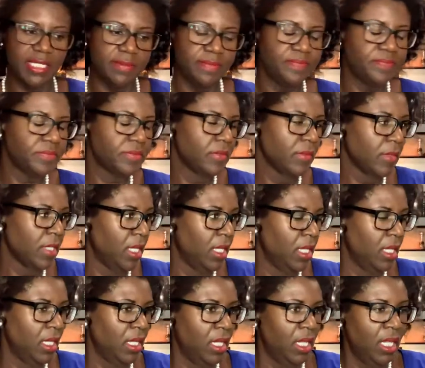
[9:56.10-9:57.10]
um,
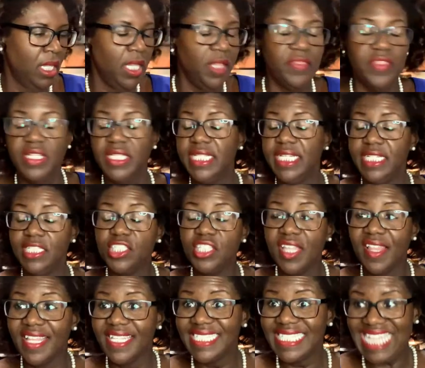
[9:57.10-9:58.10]
the link
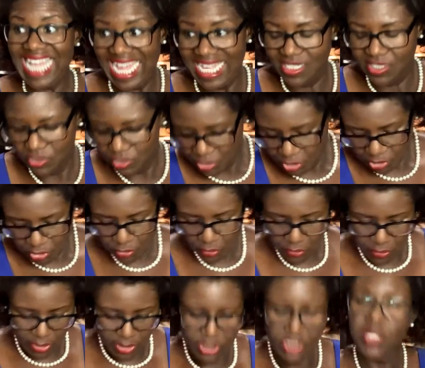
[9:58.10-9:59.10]
to the Zazzle
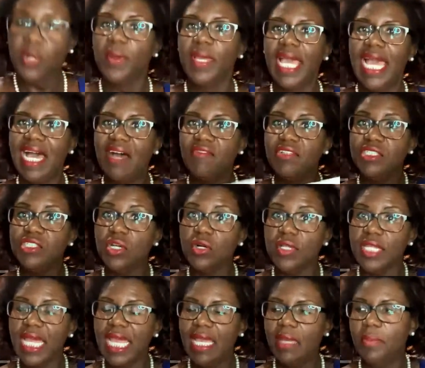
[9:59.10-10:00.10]
store. So we have
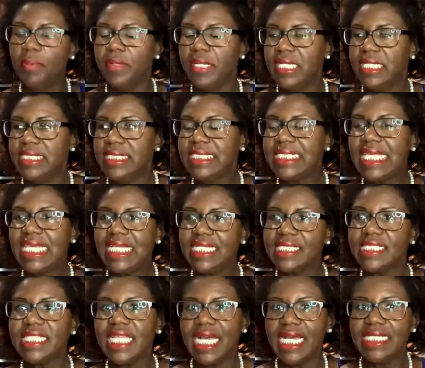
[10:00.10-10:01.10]
adult aprons,
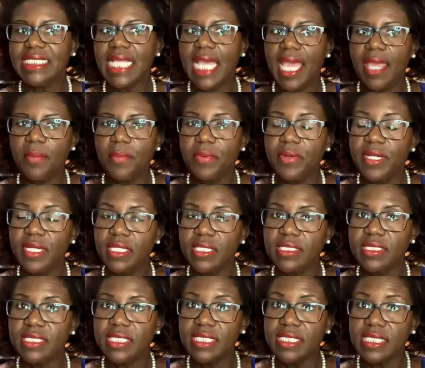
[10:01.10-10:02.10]
kid size
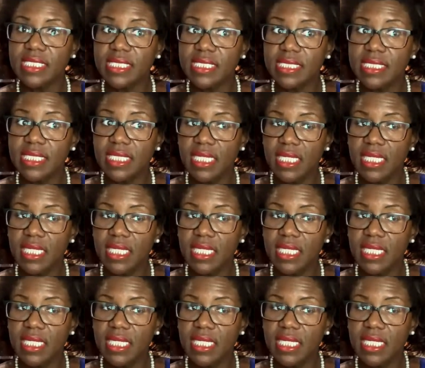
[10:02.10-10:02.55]
aprons. This is